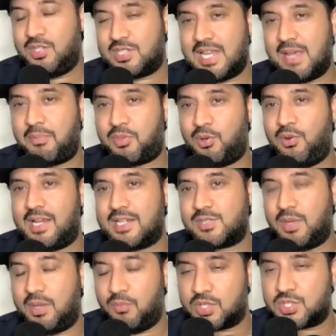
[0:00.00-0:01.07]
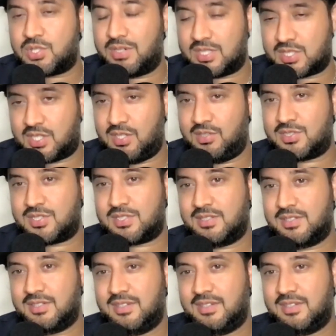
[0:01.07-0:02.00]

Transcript: You slept through last week. What's your excuse?